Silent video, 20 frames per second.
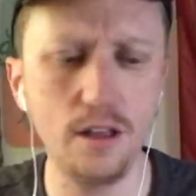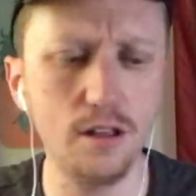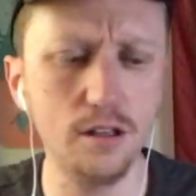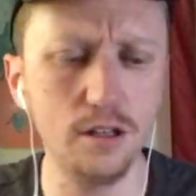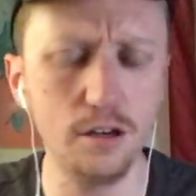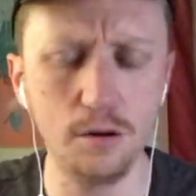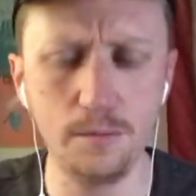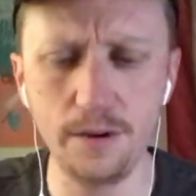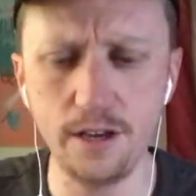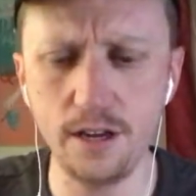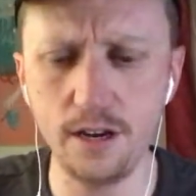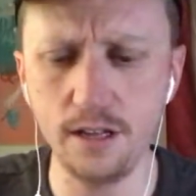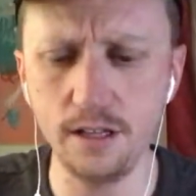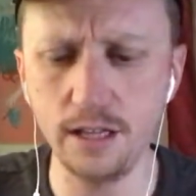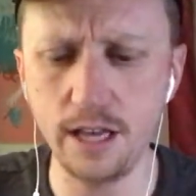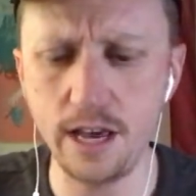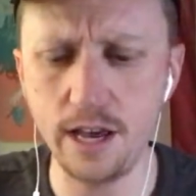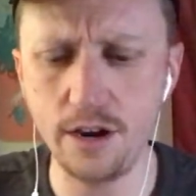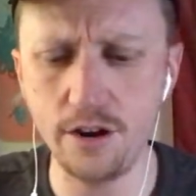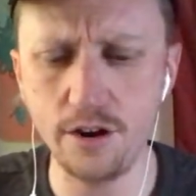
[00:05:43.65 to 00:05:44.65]
a little bit
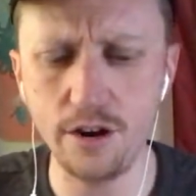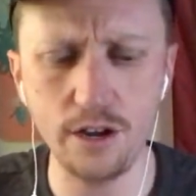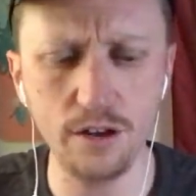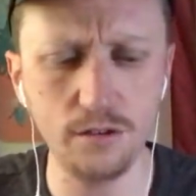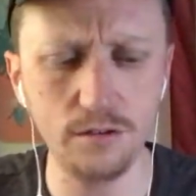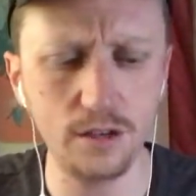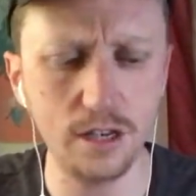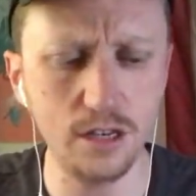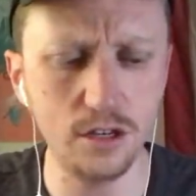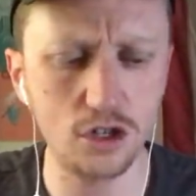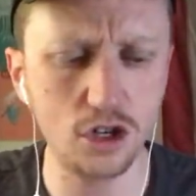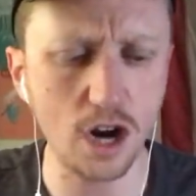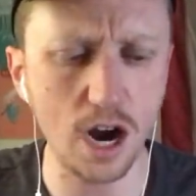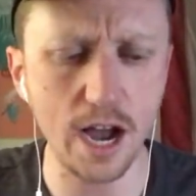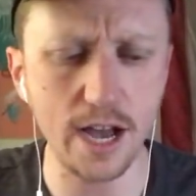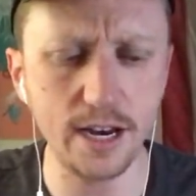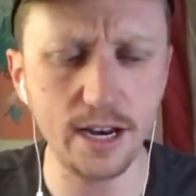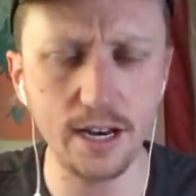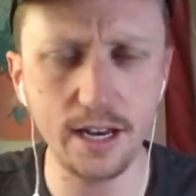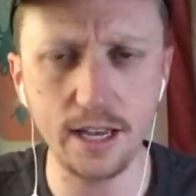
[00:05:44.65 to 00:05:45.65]
later, he'll he
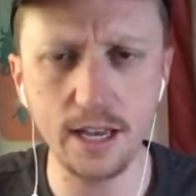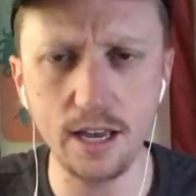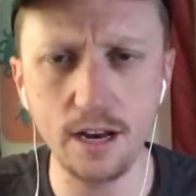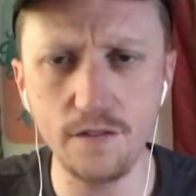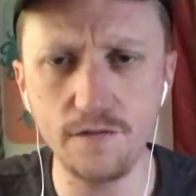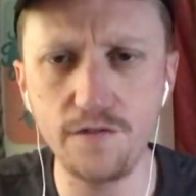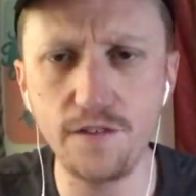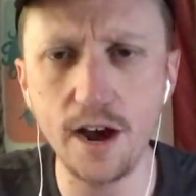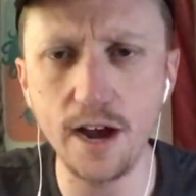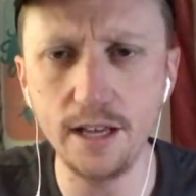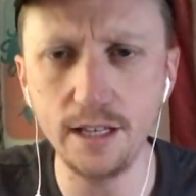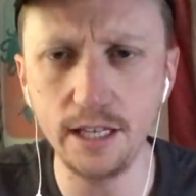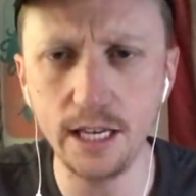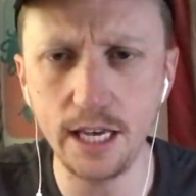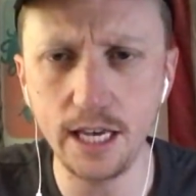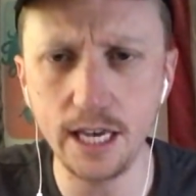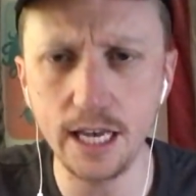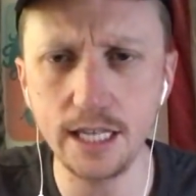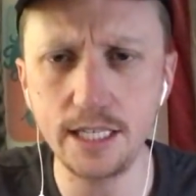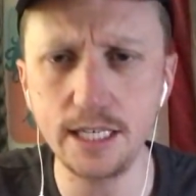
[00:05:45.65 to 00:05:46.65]
tried it again, and finally
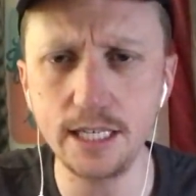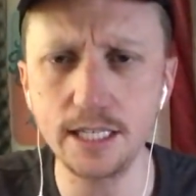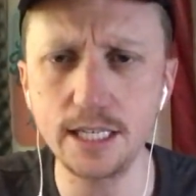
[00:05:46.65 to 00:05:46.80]
he gets it.